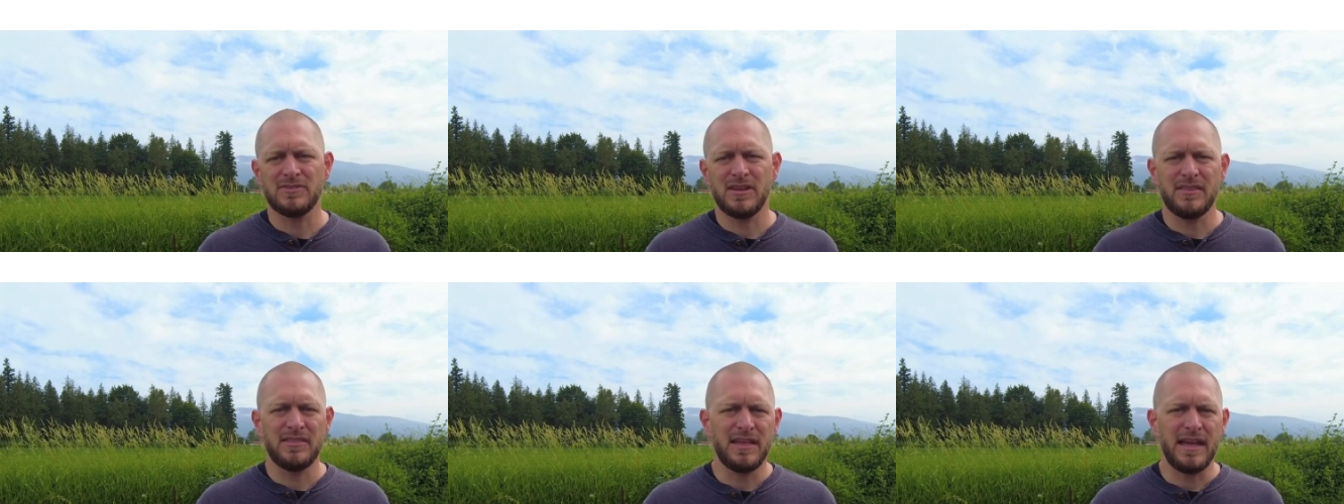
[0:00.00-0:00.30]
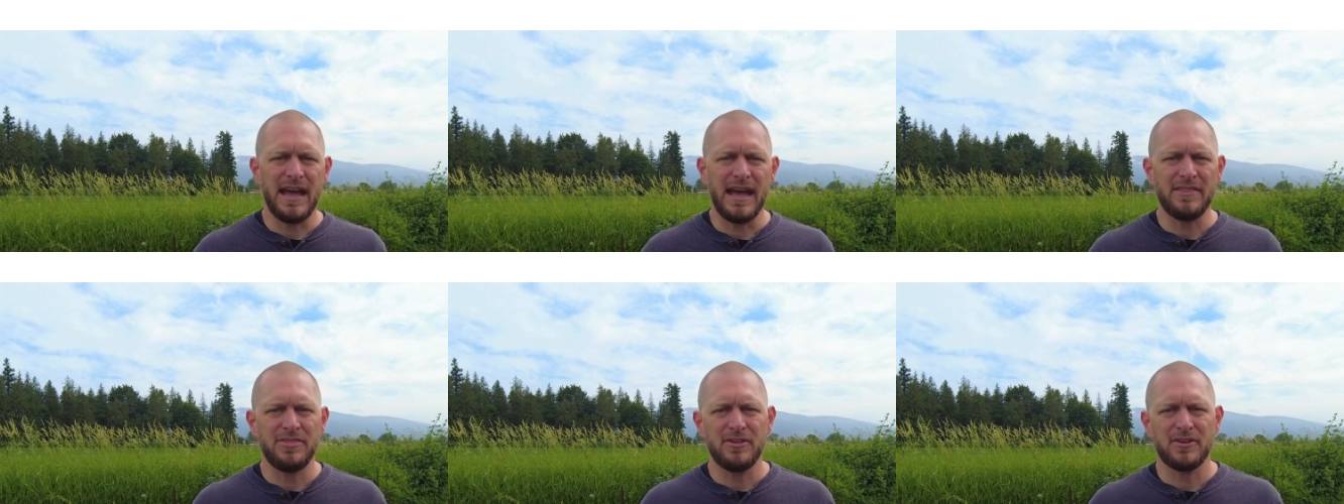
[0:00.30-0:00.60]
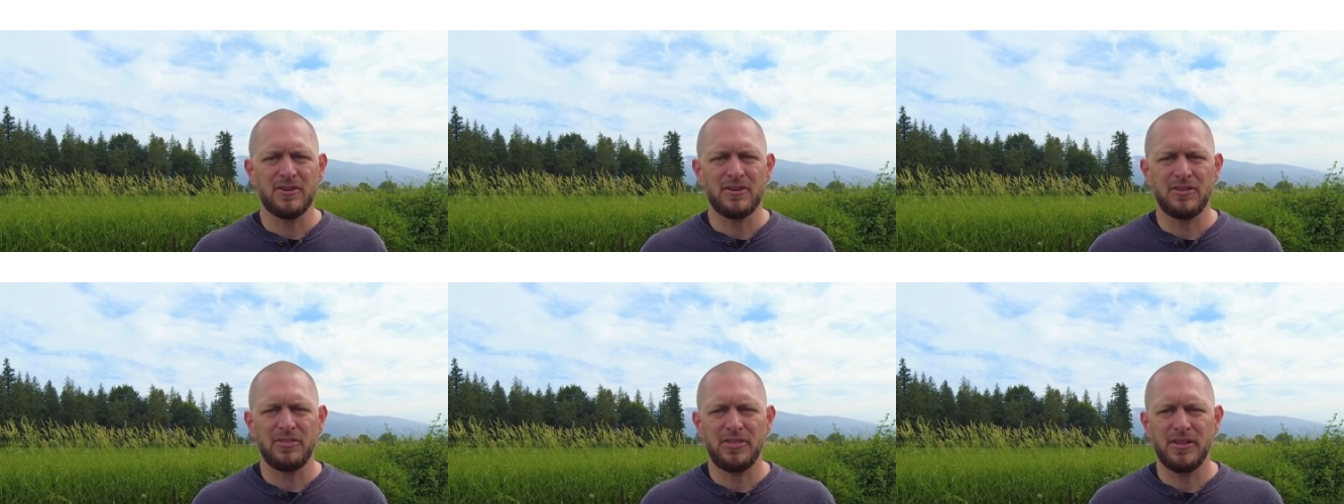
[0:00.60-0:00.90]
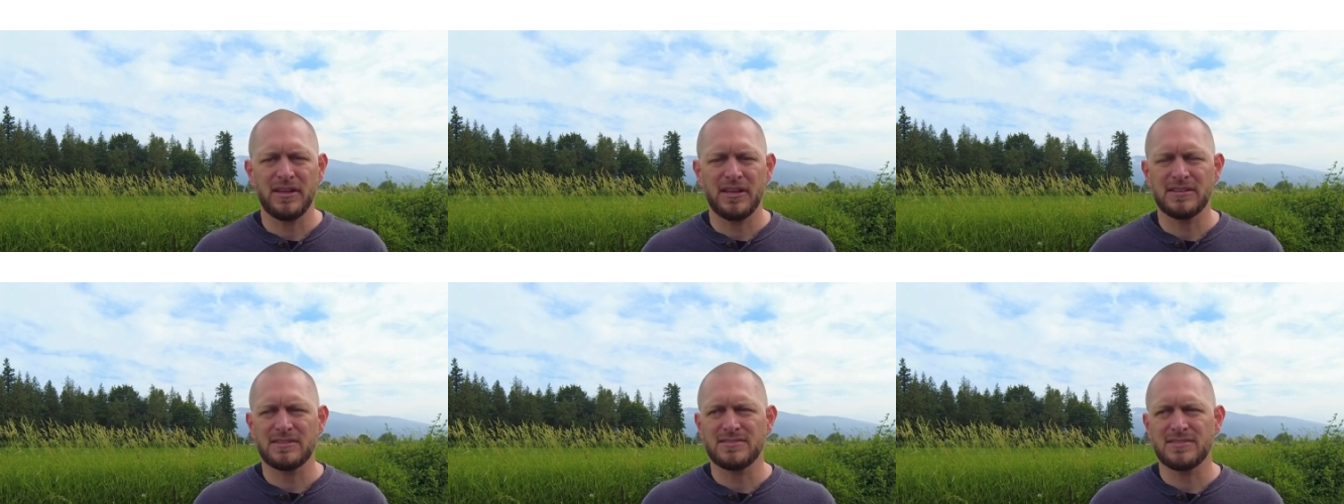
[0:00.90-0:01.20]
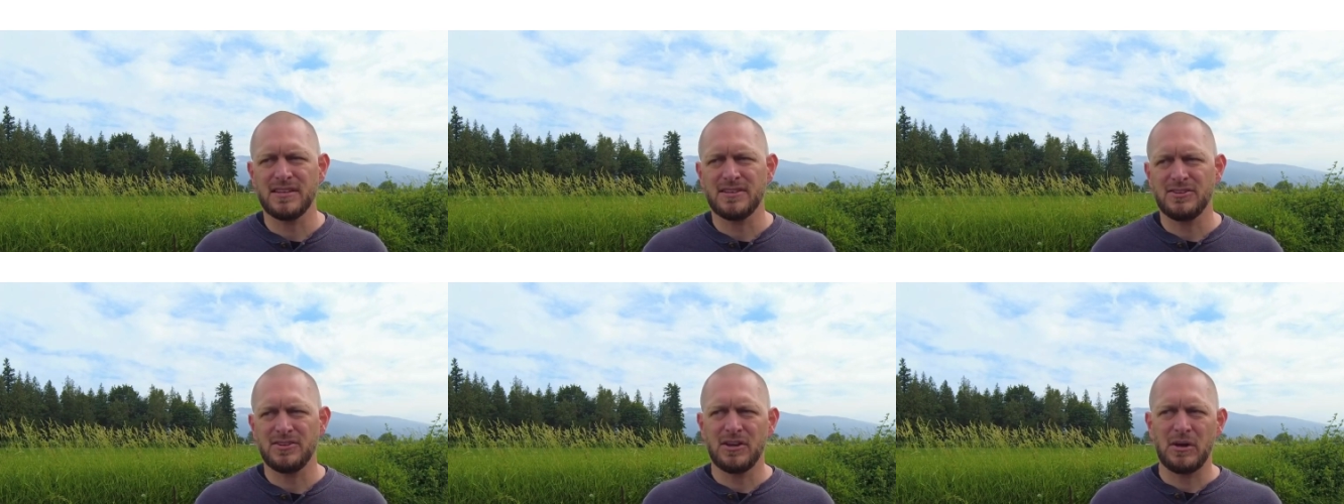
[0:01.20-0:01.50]
done the ethical thing and
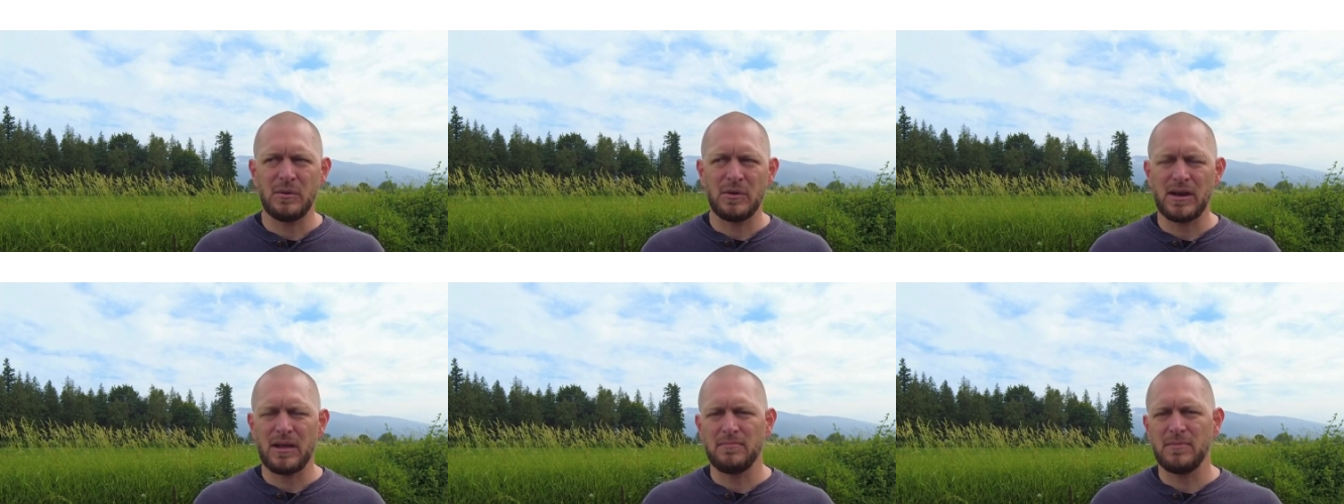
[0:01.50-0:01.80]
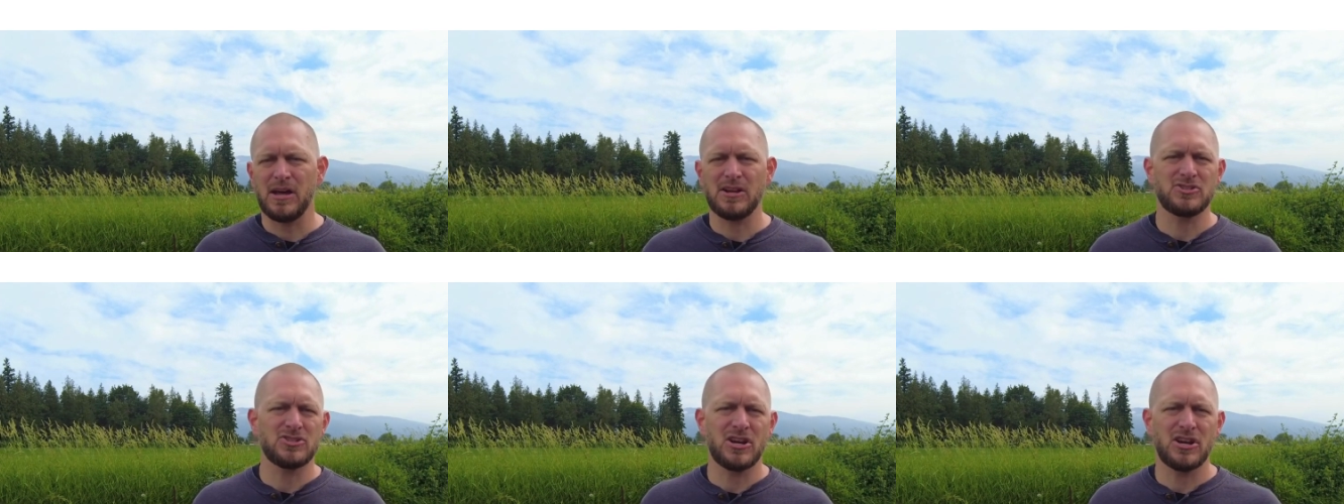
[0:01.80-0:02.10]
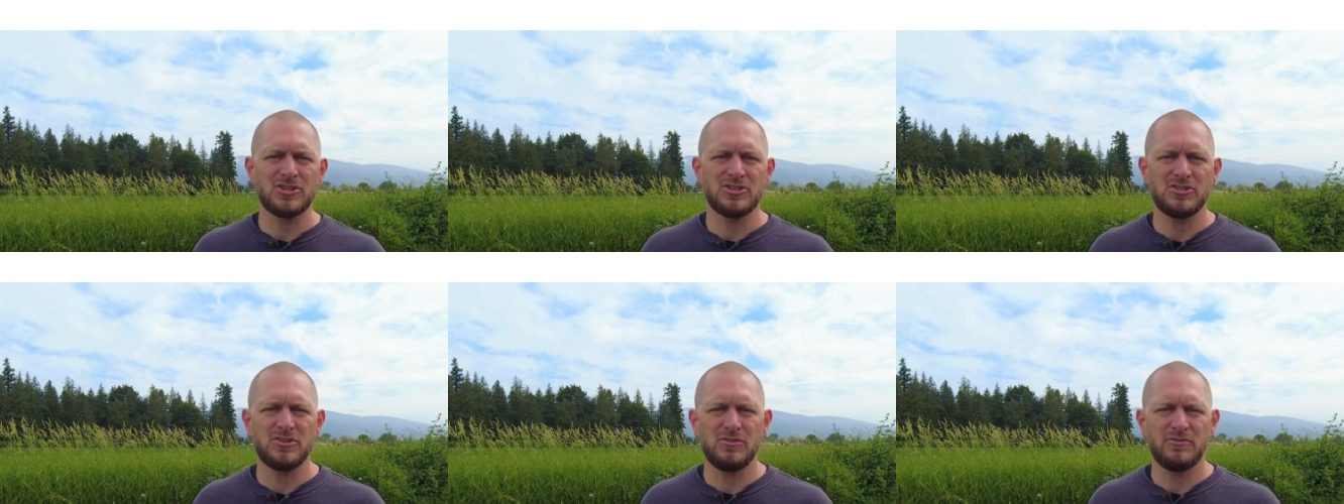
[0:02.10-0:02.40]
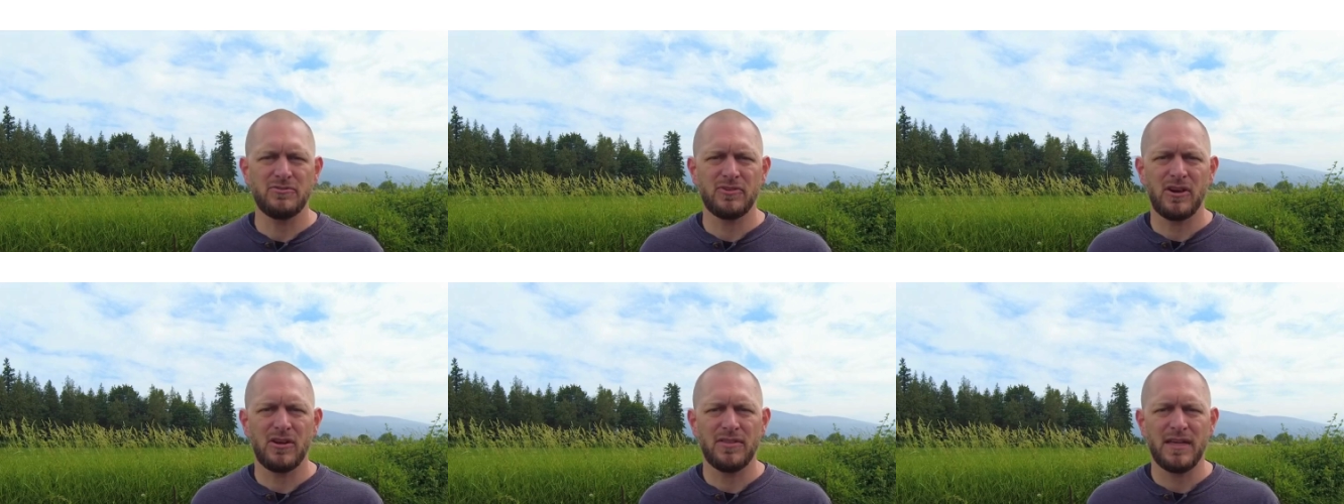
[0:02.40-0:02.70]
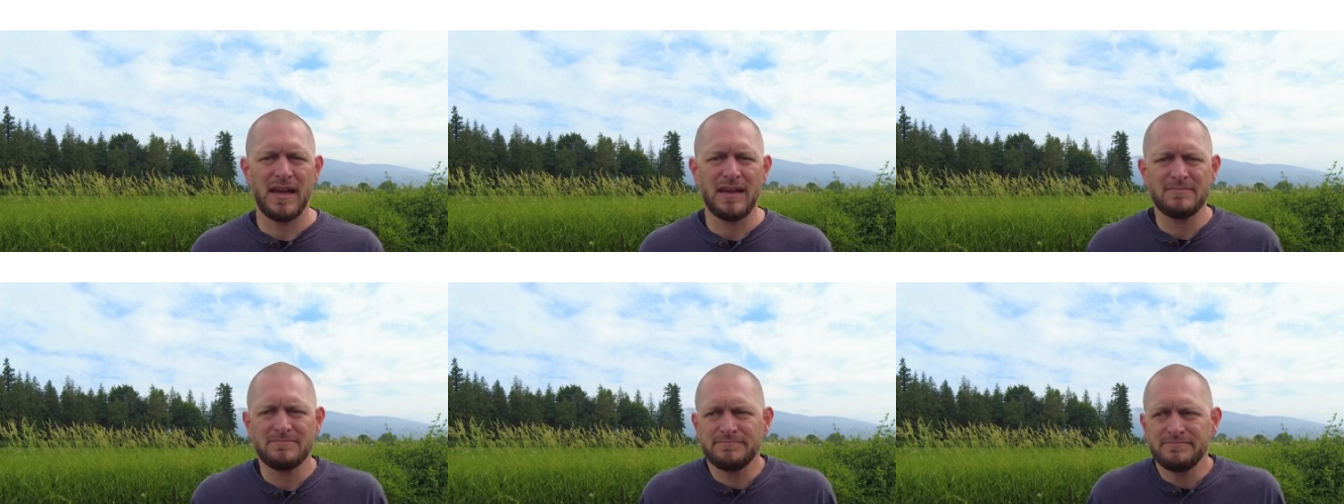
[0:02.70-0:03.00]
said, you know what, I'm not charging you for all
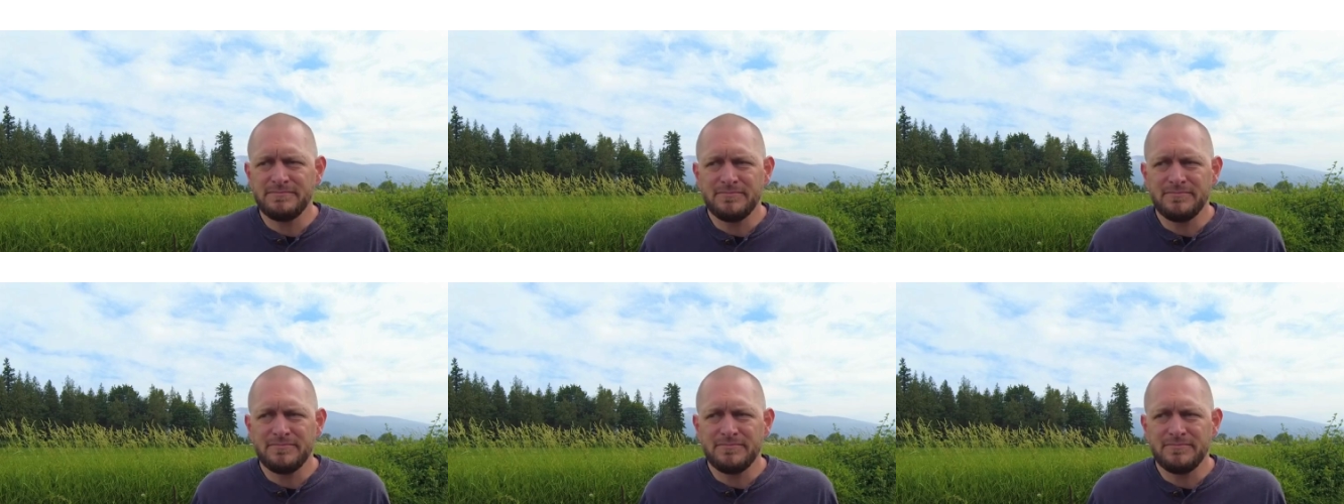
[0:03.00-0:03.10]
that?